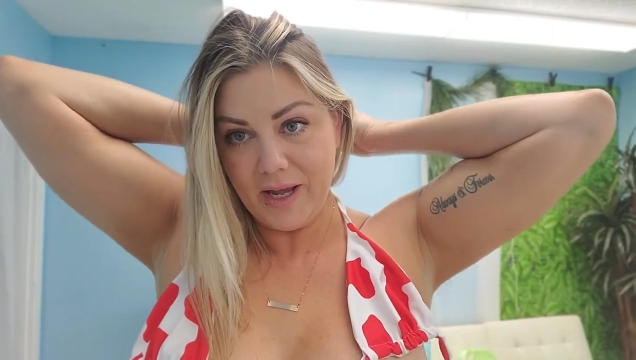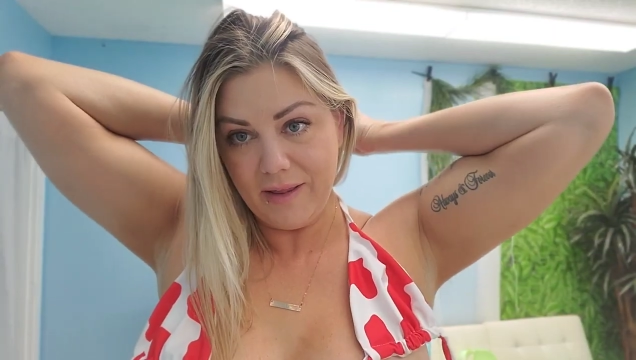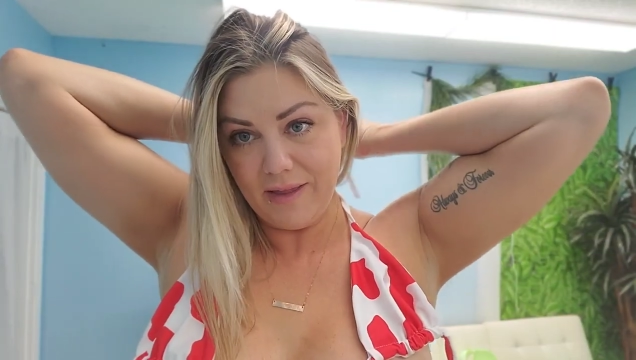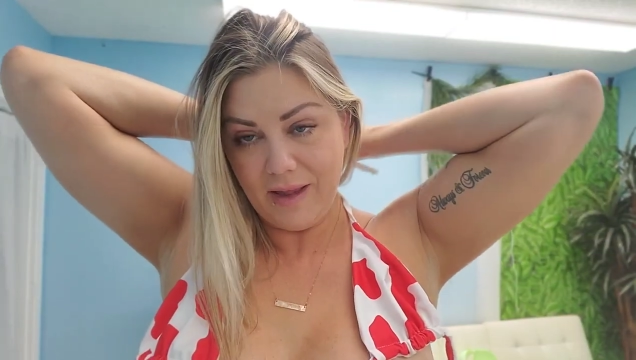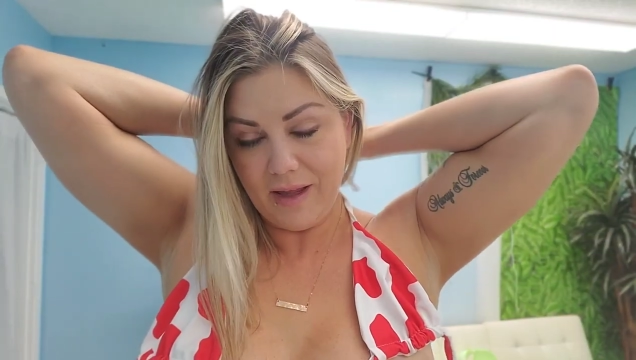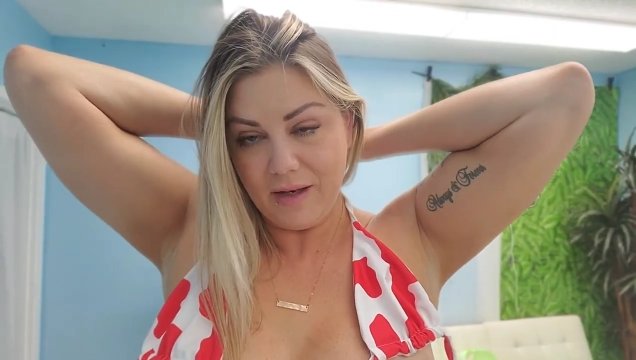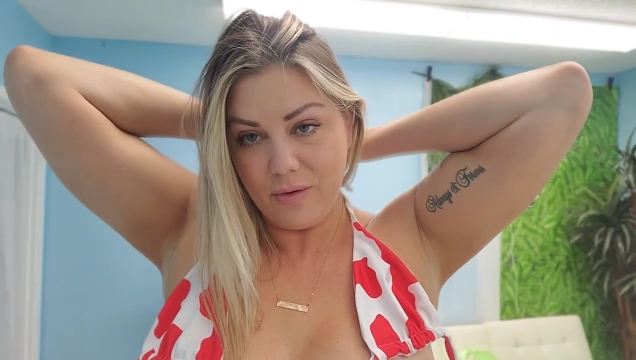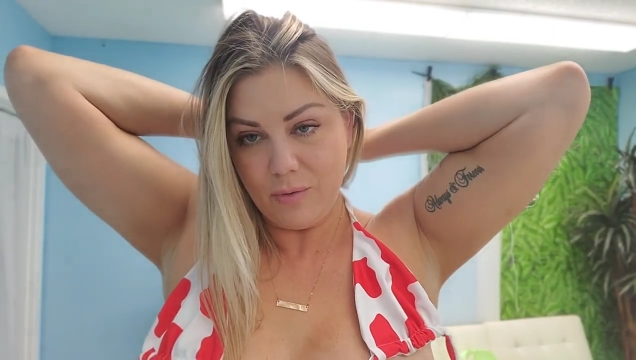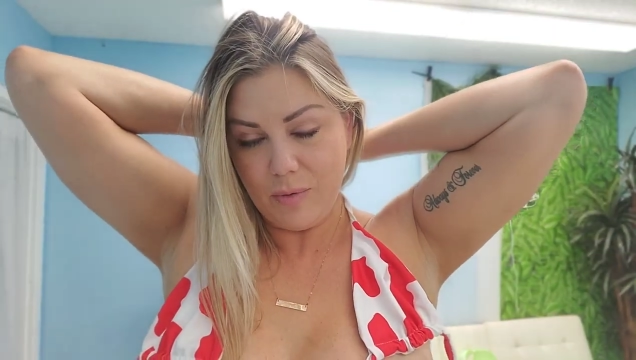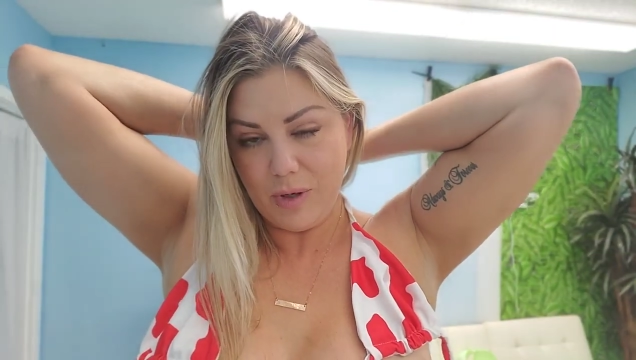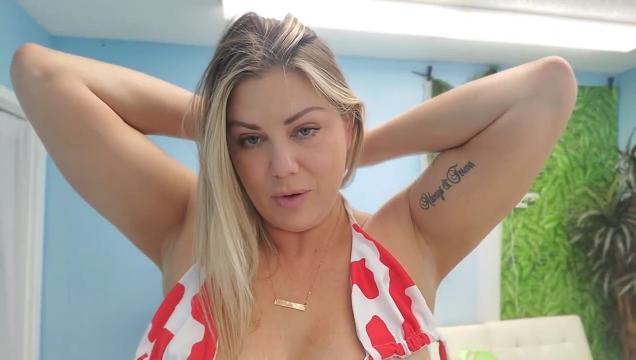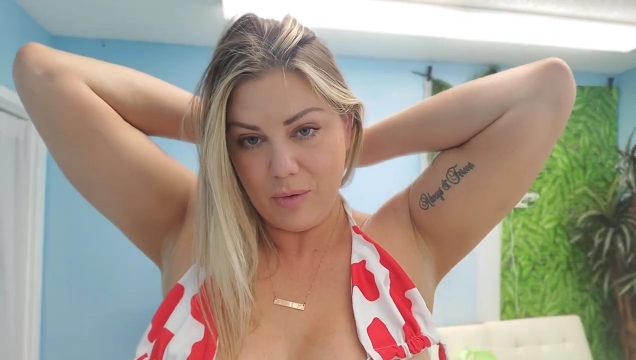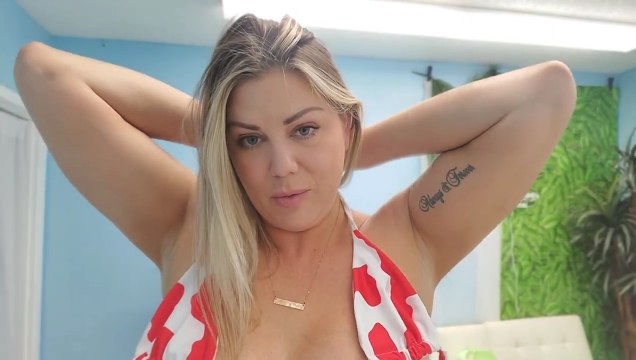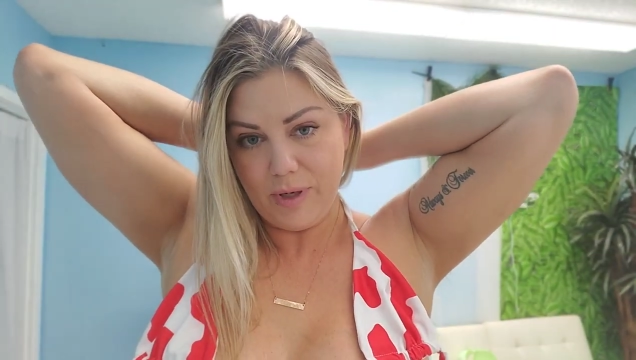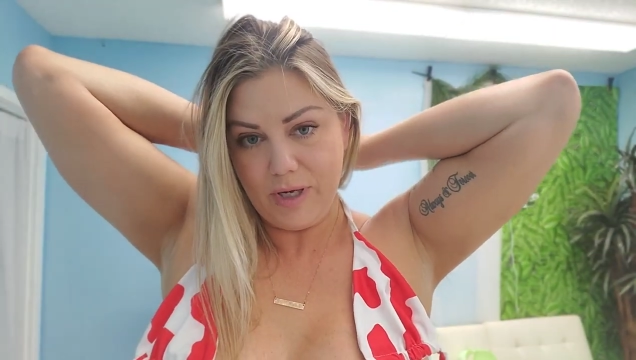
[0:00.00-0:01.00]
and then
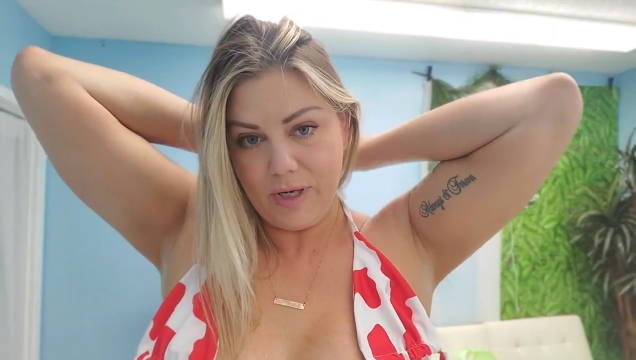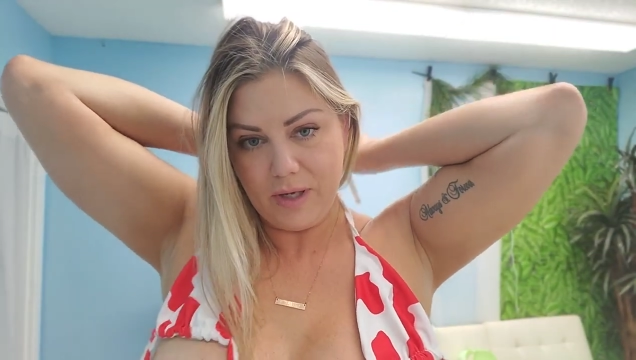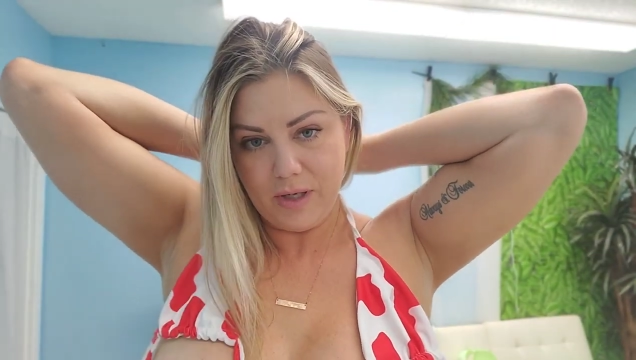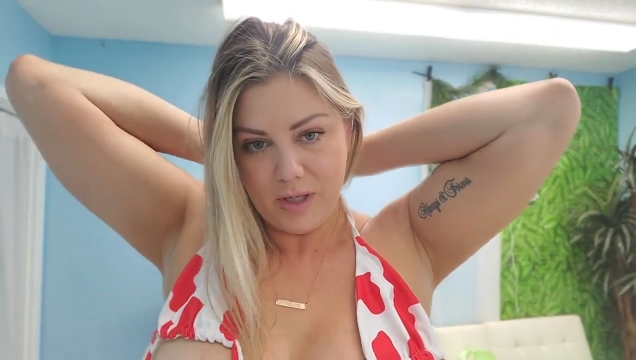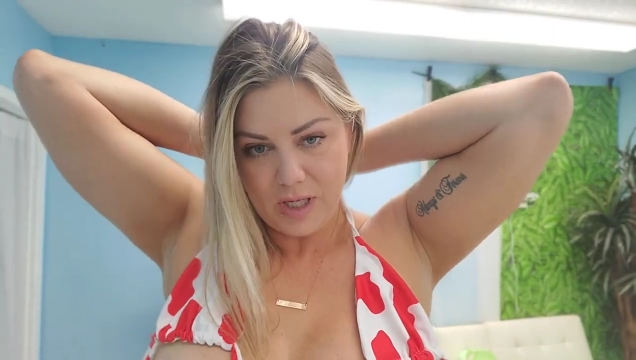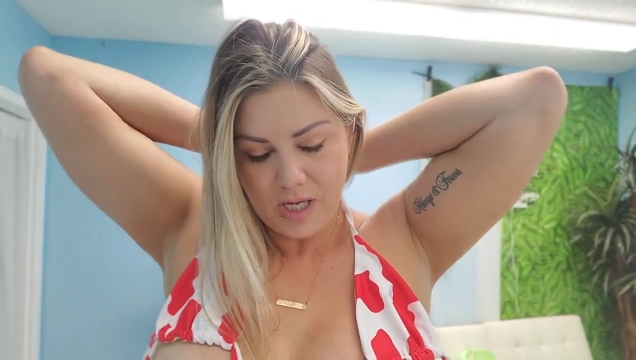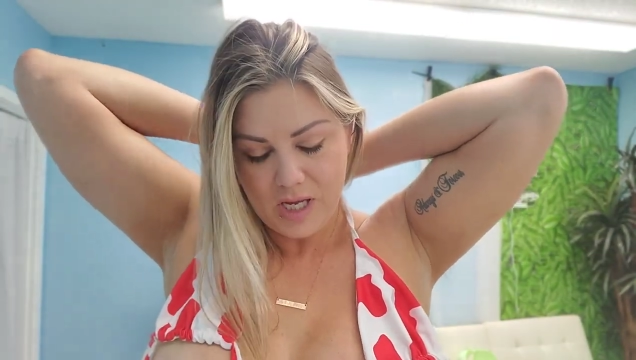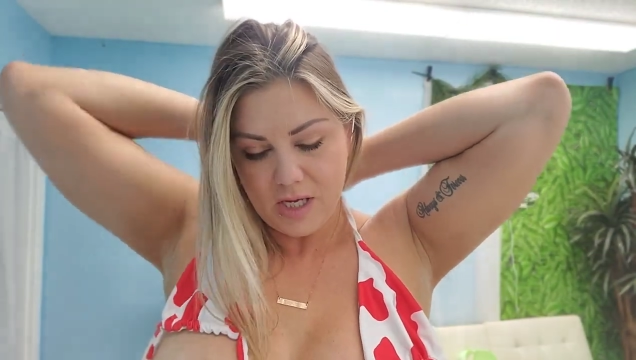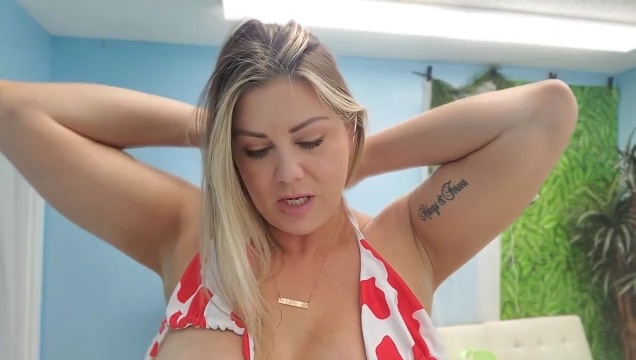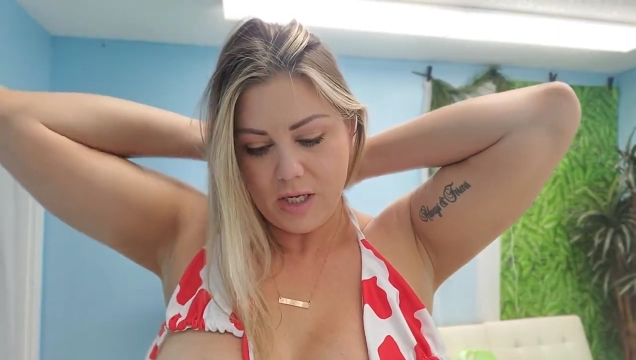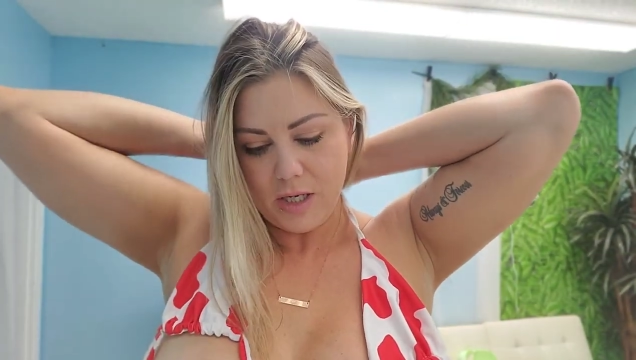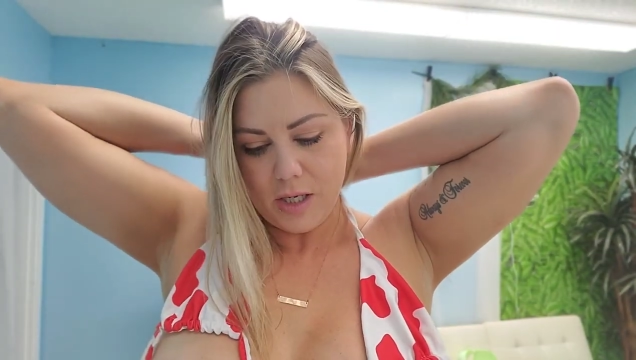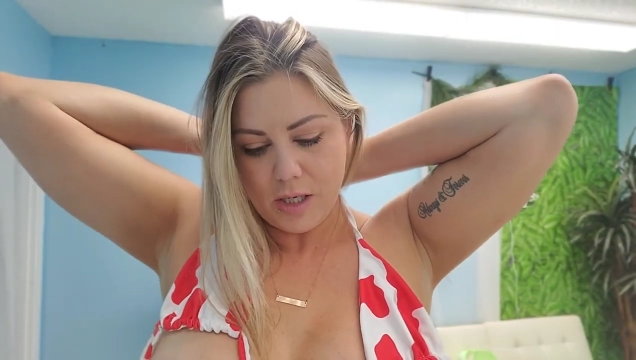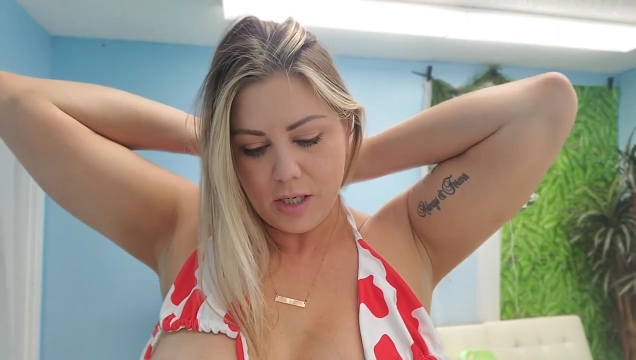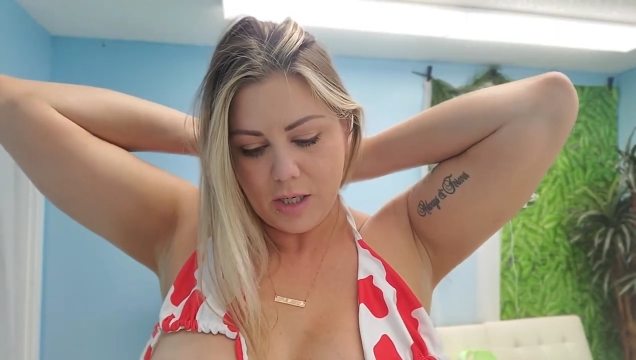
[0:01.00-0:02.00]
we will
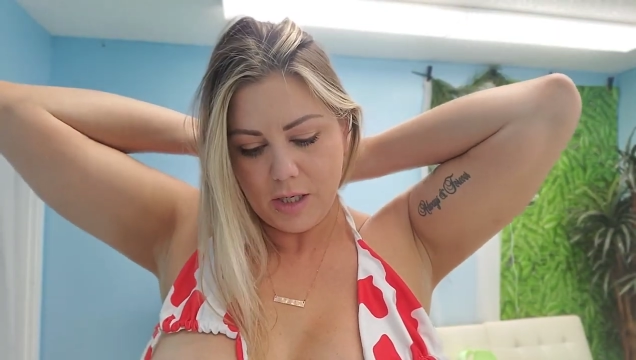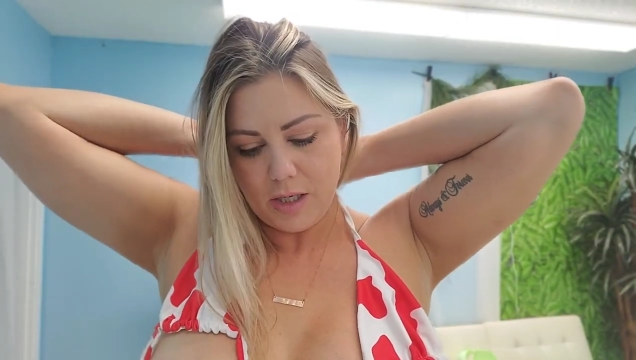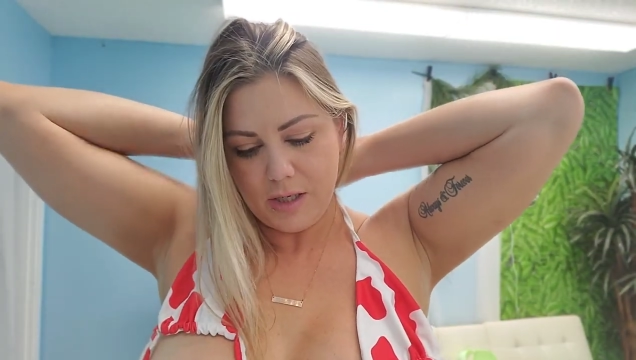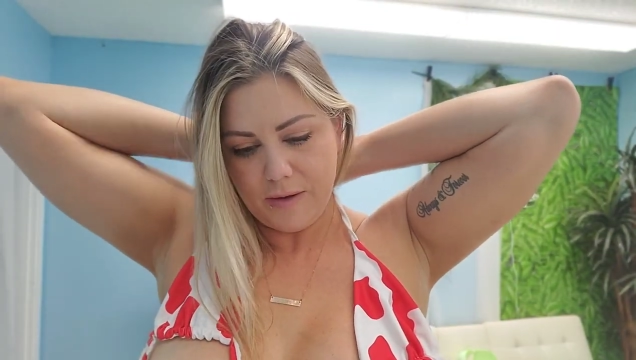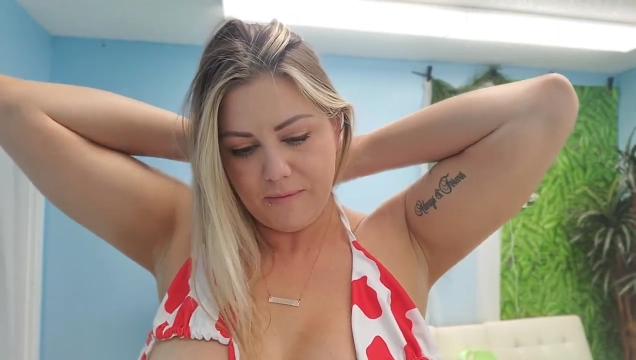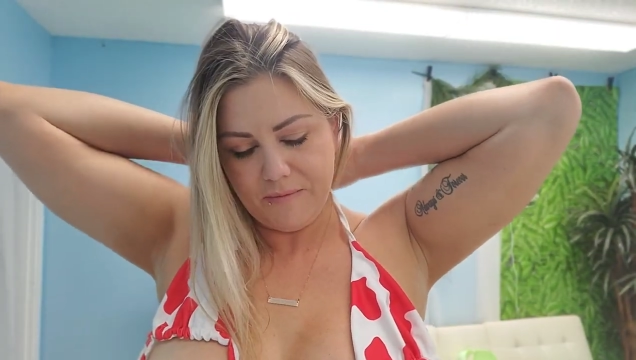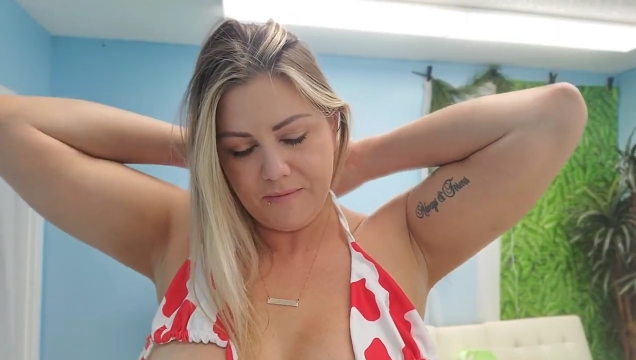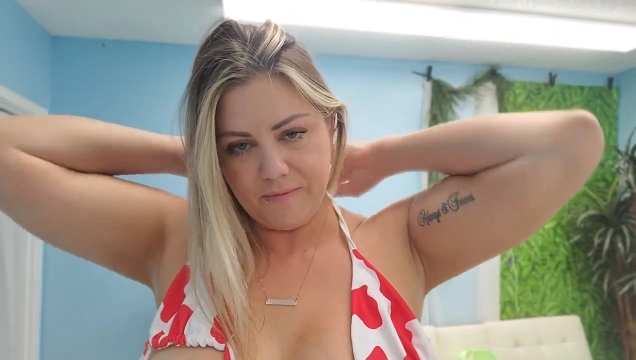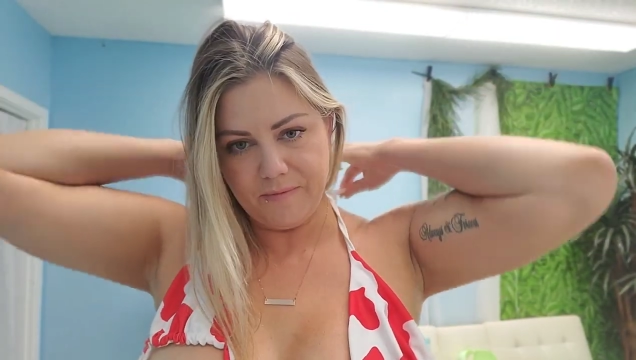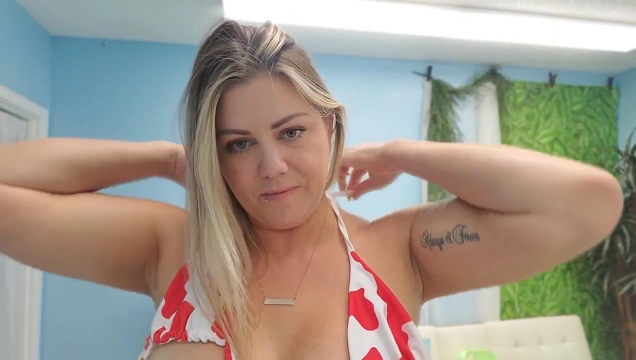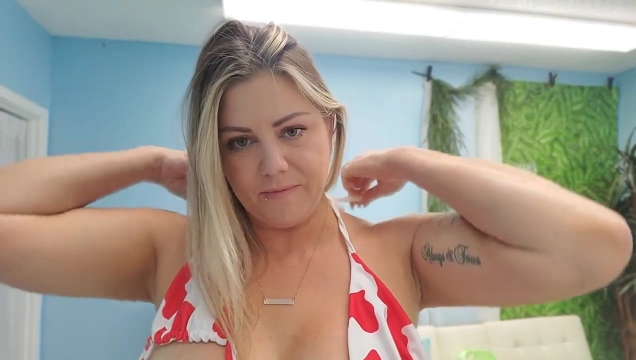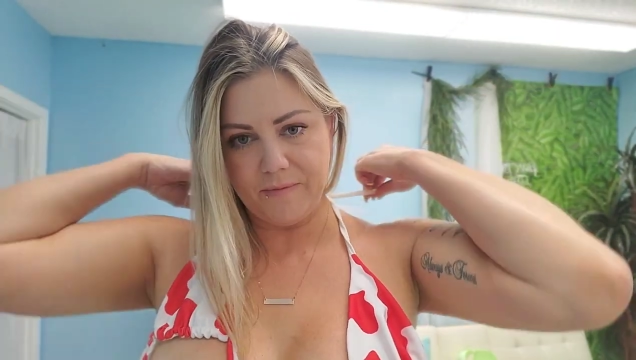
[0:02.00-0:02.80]
um,